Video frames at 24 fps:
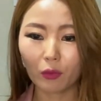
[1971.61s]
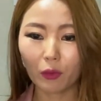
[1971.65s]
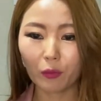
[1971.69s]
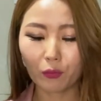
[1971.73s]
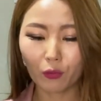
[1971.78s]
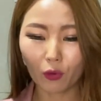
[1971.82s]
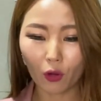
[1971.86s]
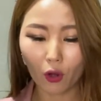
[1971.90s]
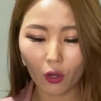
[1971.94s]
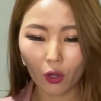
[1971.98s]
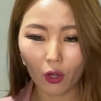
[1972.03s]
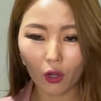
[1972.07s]

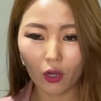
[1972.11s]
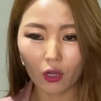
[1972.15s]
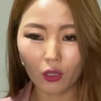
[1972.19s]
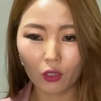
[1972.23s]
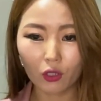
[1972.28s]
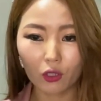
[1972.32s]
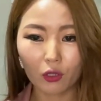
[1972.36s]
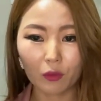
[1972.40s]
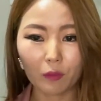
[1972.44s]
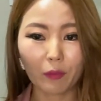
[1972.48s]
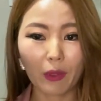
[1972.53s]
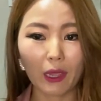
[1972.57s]
broker
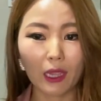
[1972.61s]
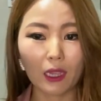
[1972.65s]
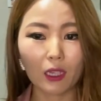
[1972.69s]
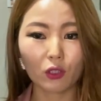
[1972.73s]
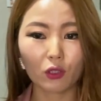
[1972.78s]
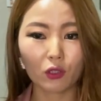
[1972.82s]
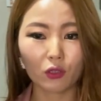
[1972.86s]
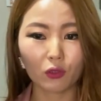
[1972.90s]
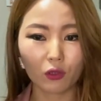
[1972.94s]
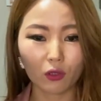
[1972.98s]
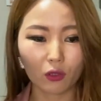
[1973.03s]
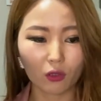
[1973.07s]
to pay
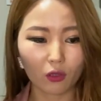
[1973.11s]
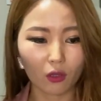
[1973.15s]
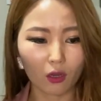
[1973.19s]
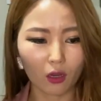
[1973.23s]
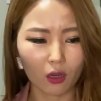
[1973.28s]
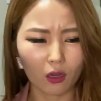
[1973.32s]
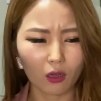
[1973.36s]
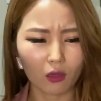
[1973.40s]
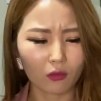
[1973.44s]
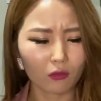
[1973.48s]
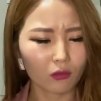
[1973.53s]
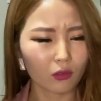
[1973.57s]
to uh,